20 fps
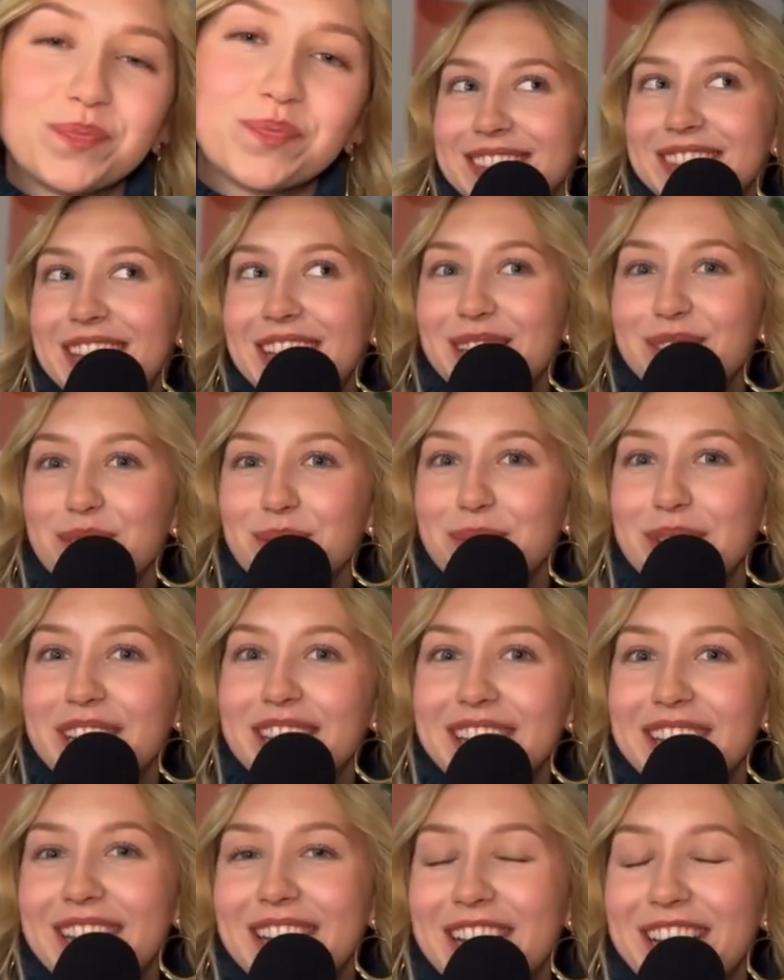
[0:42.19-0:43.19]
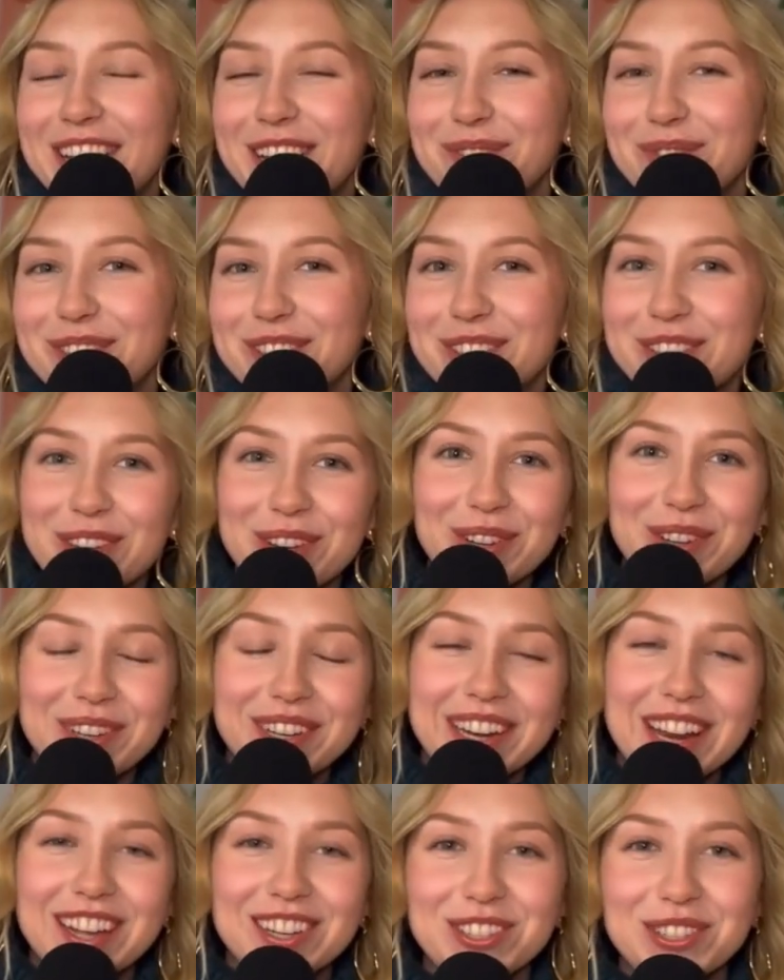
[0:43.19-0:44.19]
Thanks for being here. I'm so
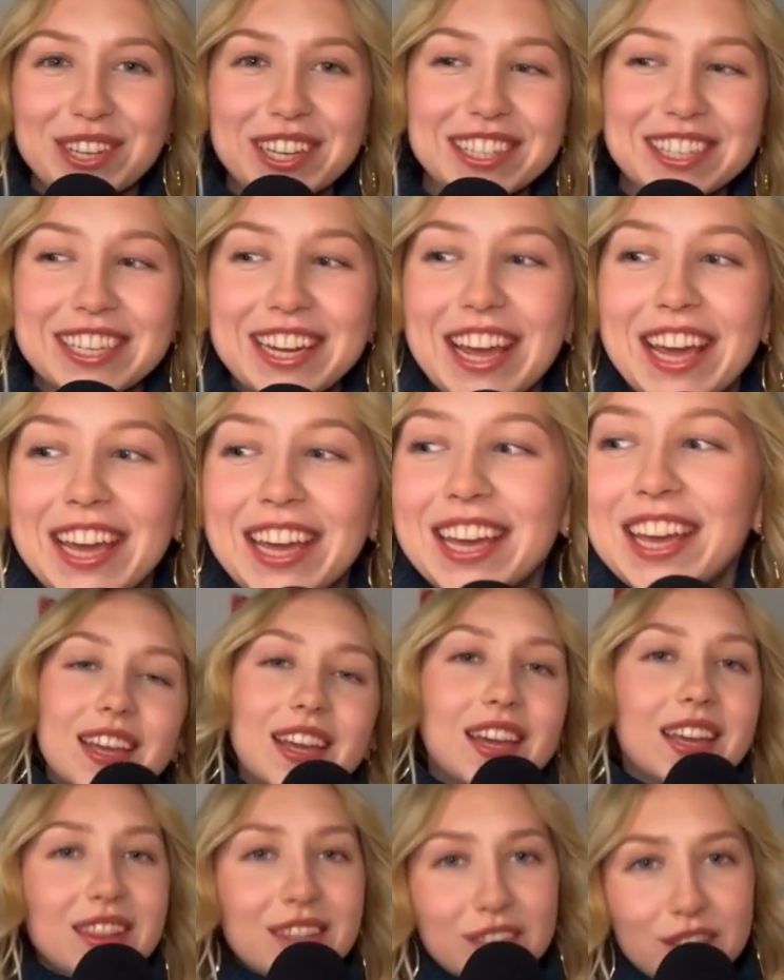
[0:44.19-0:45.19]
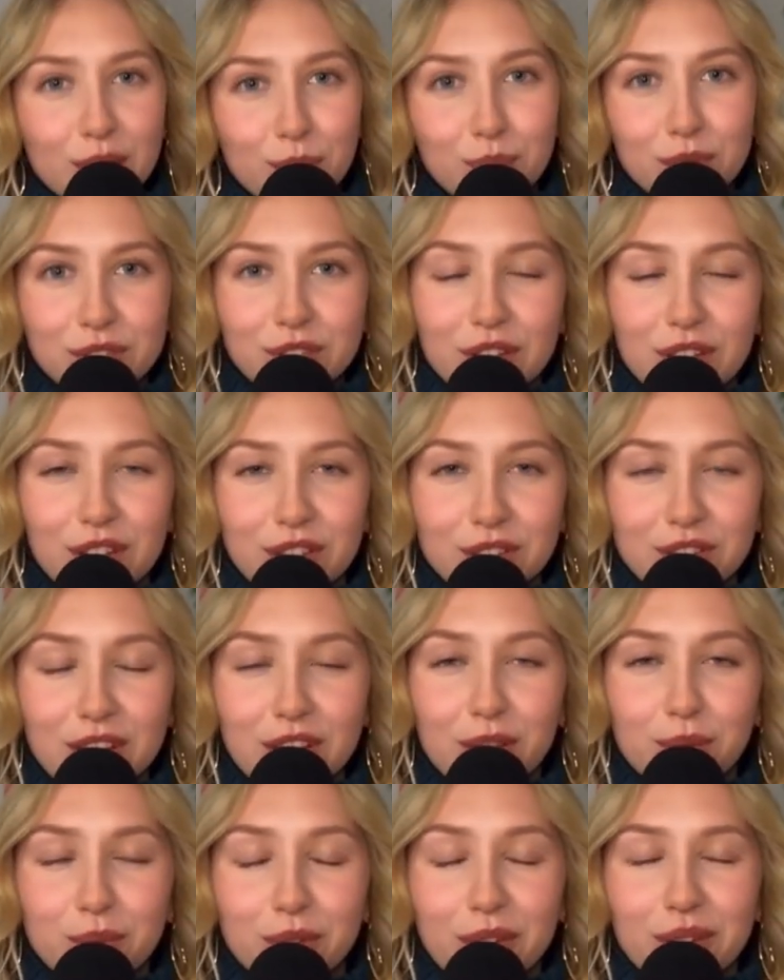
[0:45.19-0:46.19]
glad you're here today. In this episode,
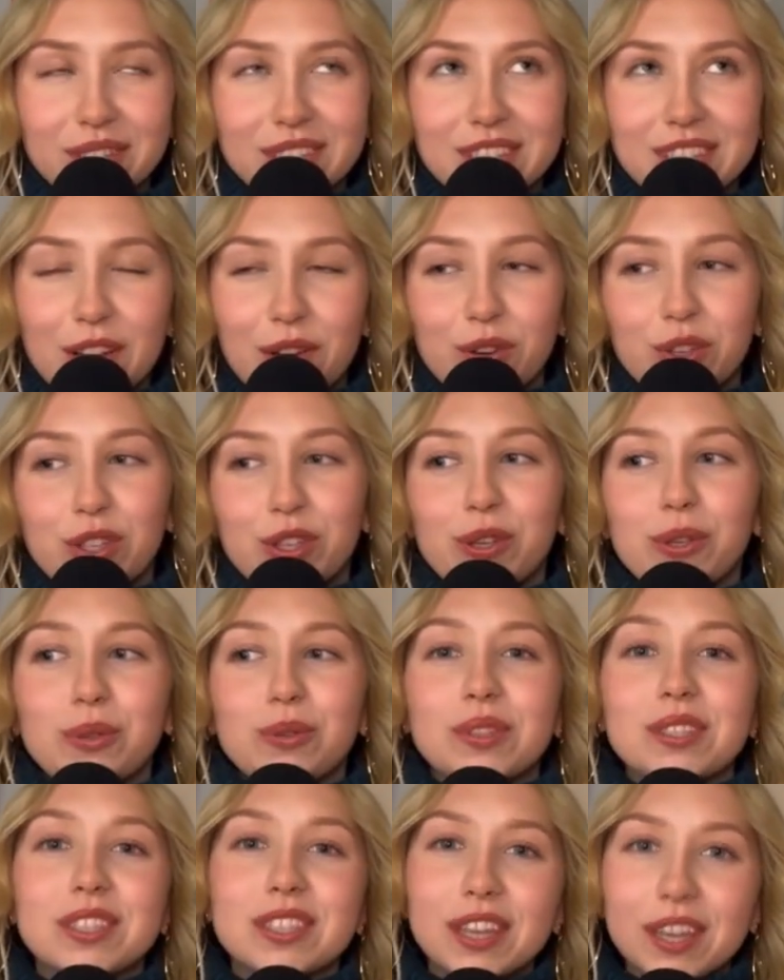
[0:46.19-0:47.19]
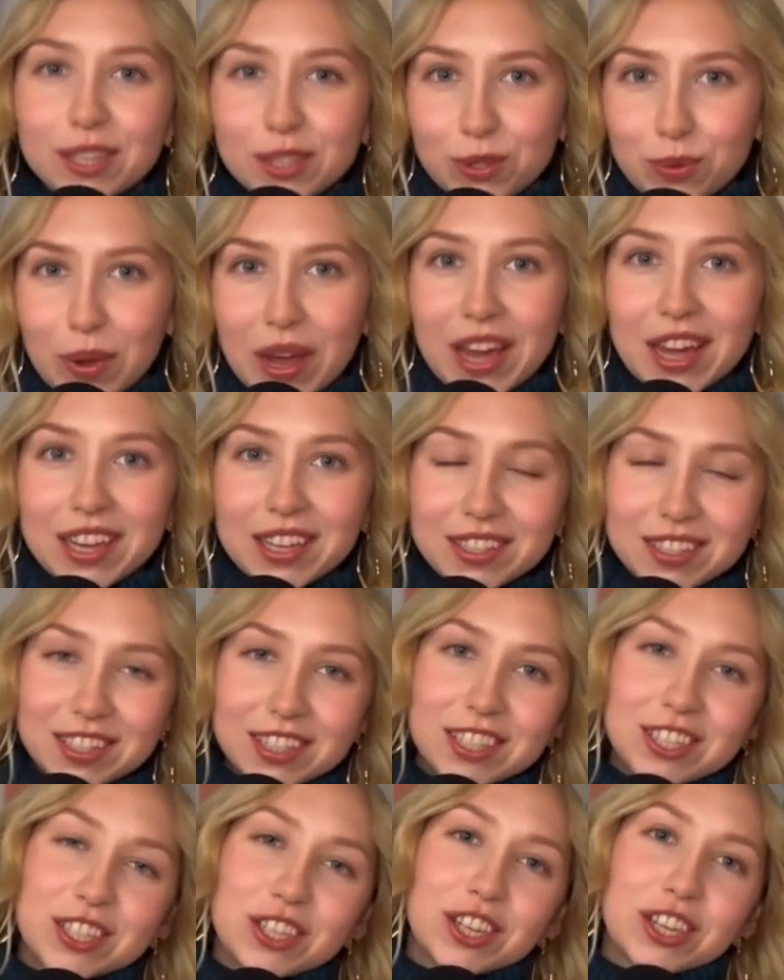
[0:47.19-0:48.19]
I'm going to tell you 6
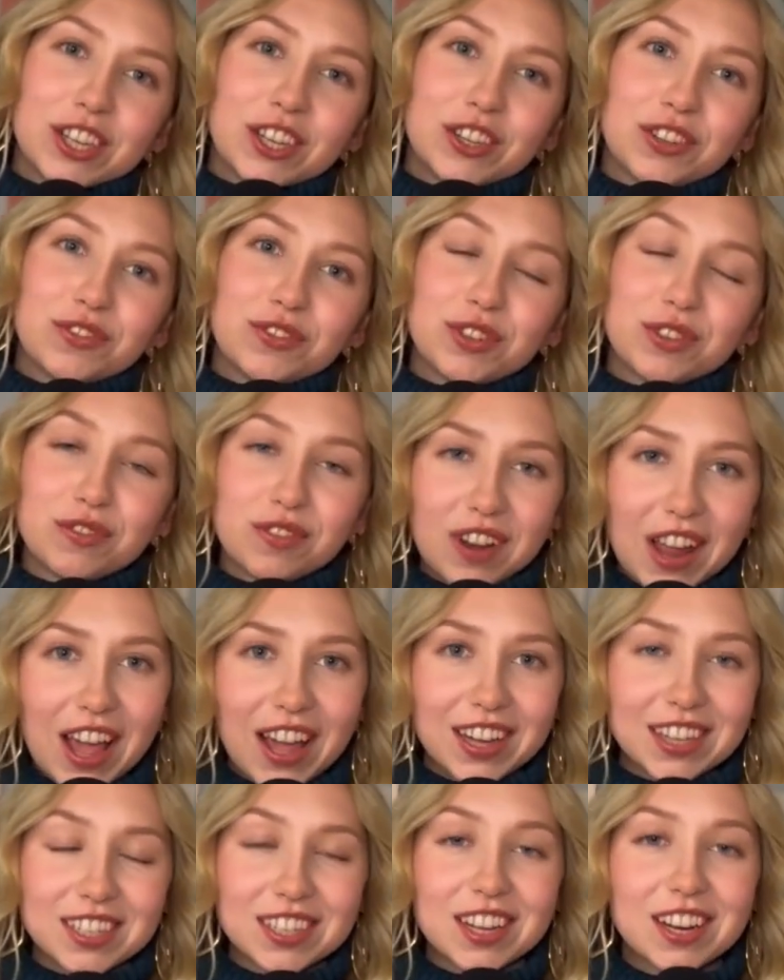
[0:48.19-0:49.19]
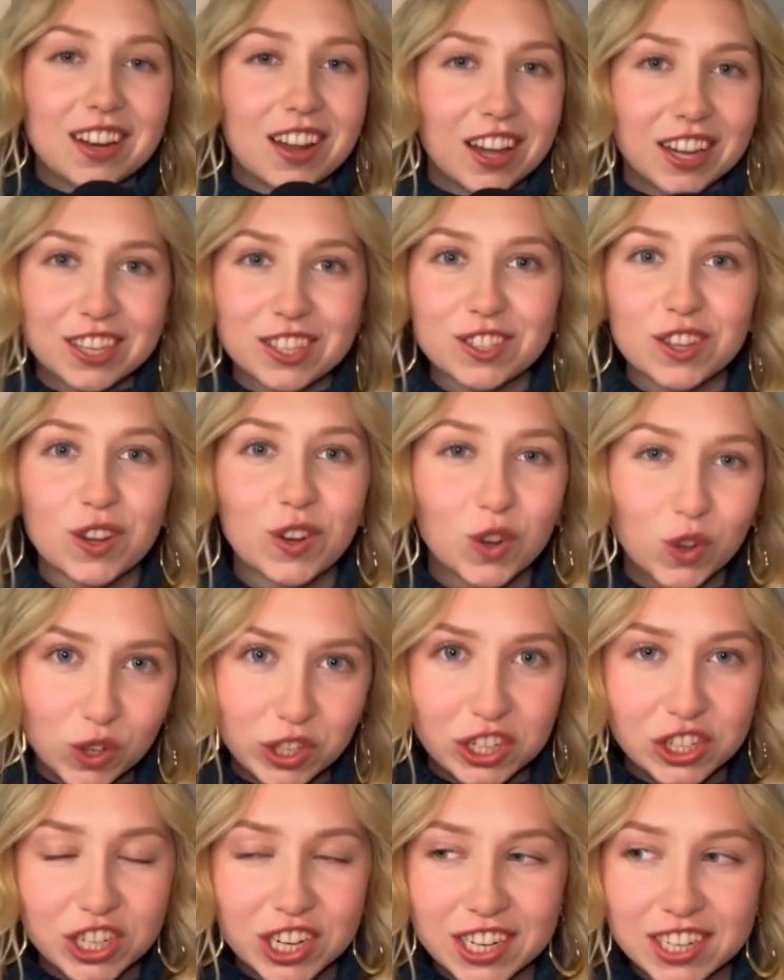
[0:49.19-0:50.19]
ways to reflect like a
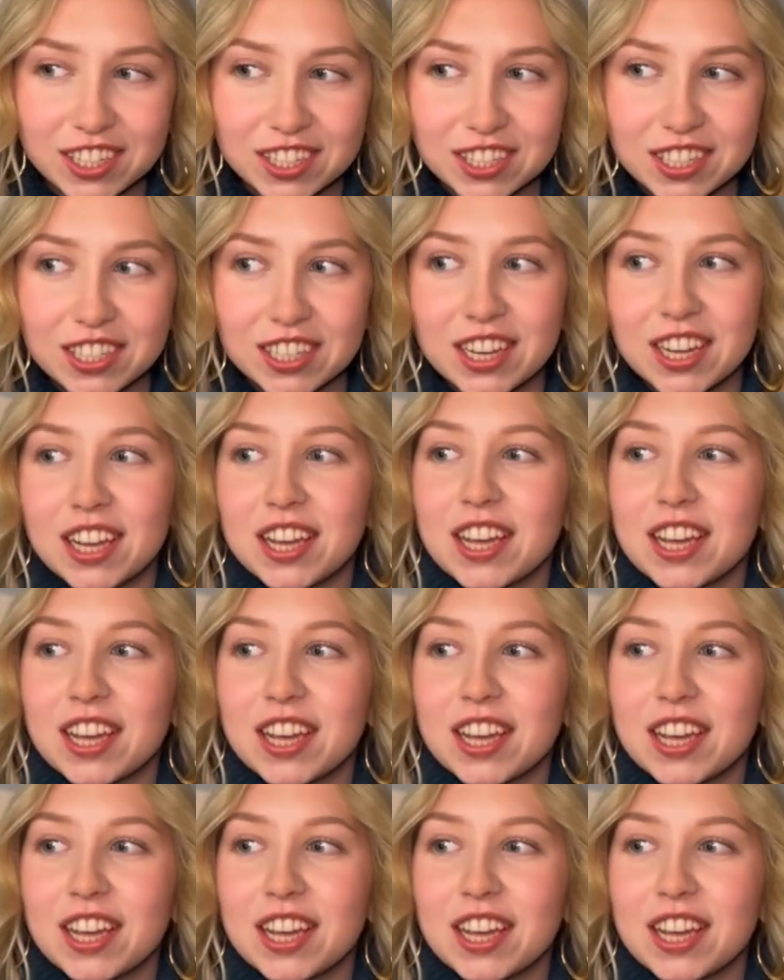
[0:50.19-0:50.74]
psychologist.